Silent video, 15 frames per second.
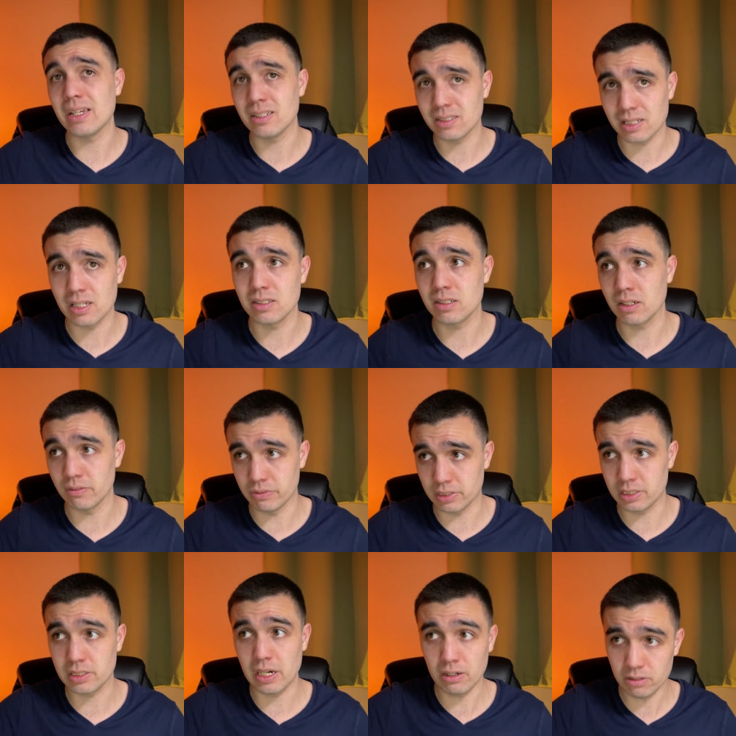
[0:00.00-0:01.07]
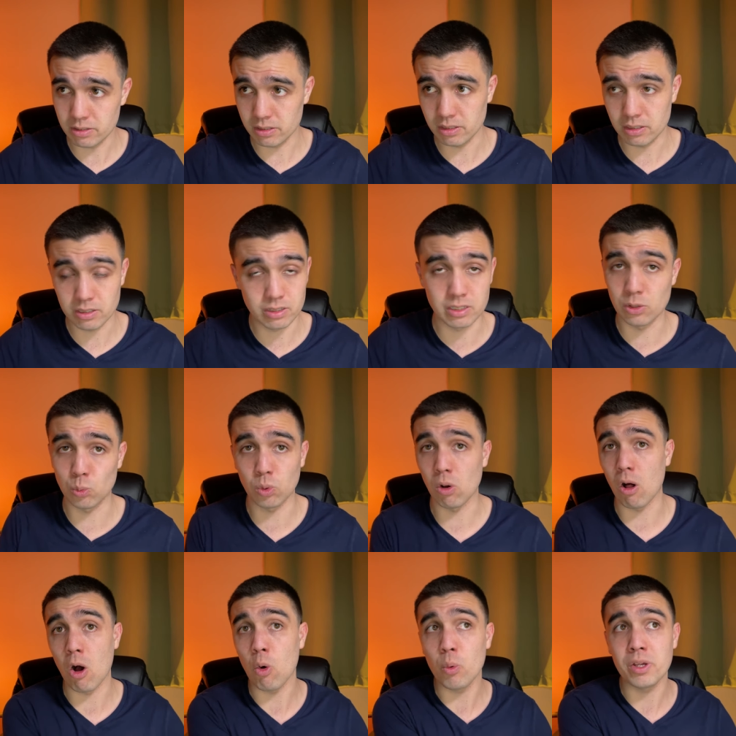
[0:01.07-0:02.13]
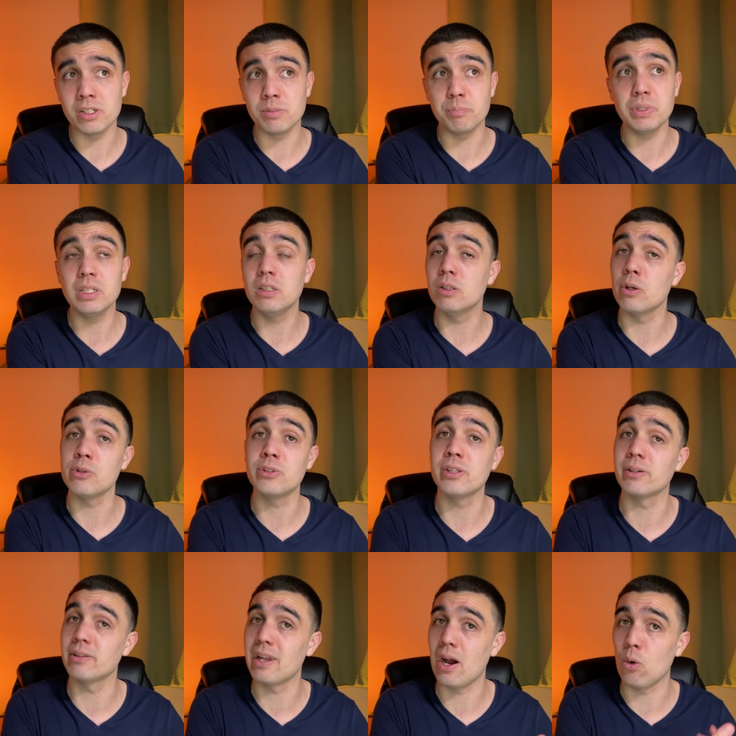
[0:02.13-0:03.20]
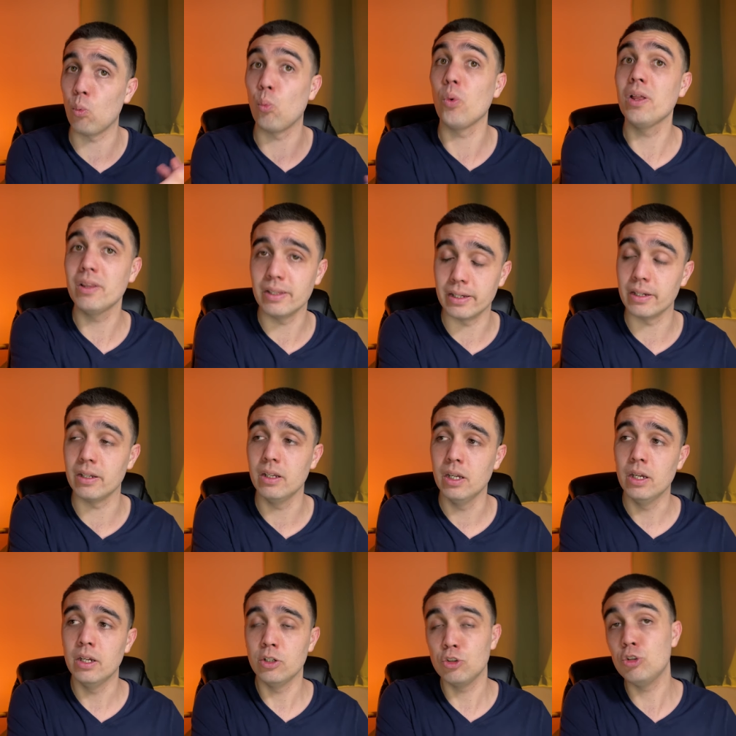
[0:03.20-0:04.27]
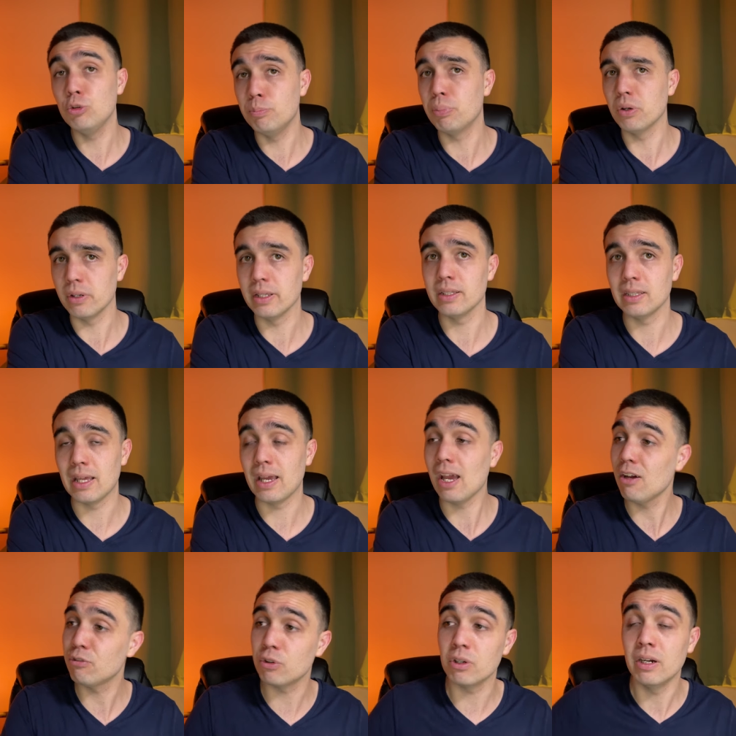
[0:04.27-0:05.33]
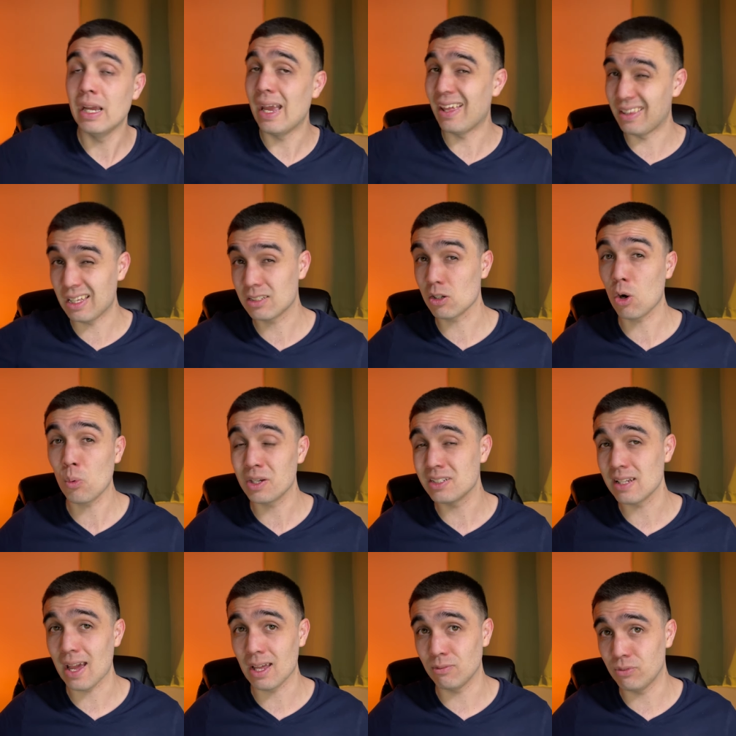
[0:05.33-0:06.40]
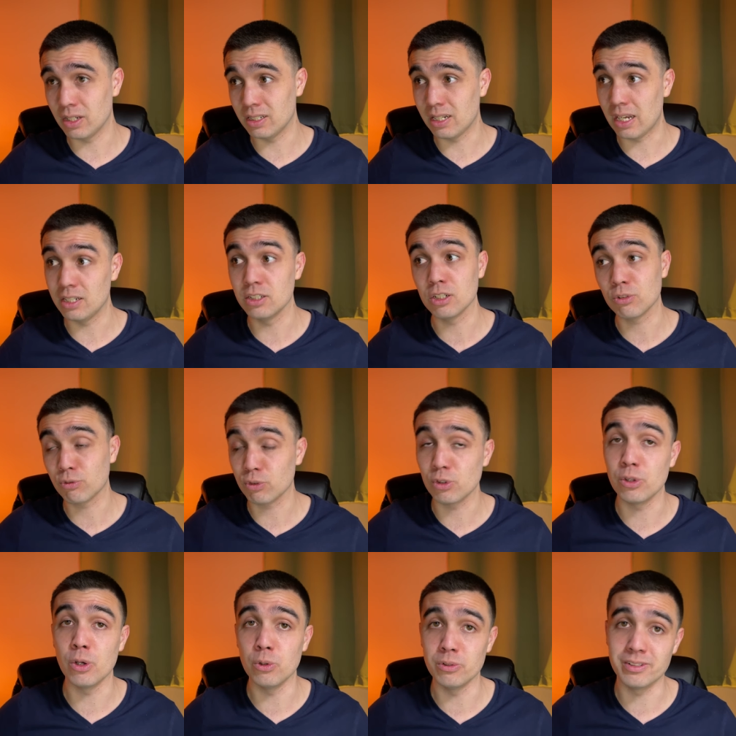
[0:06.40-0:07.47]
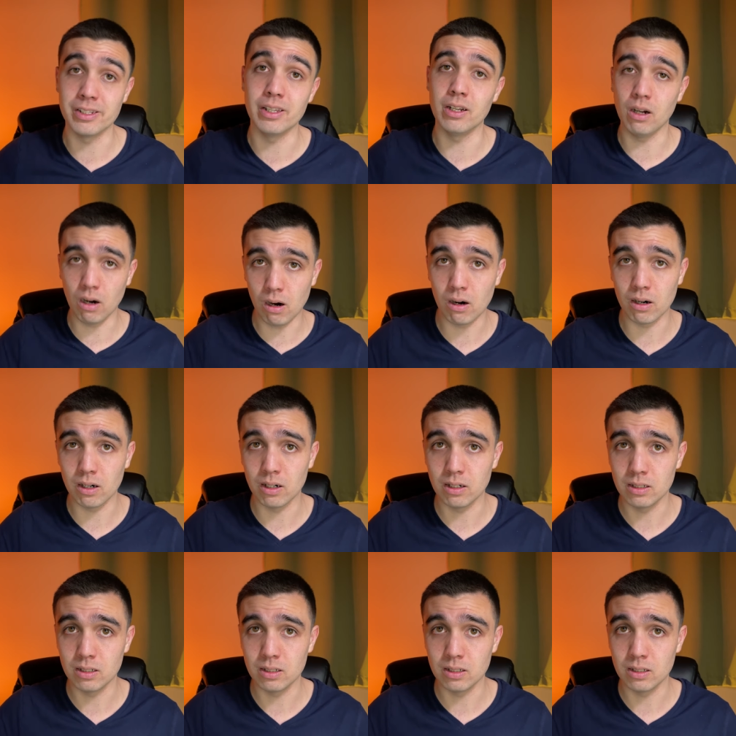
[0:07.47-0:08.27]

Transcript: a sense of scarcity because there will always be those that are not willing to put in that effort, and that's always advantageous for those that are.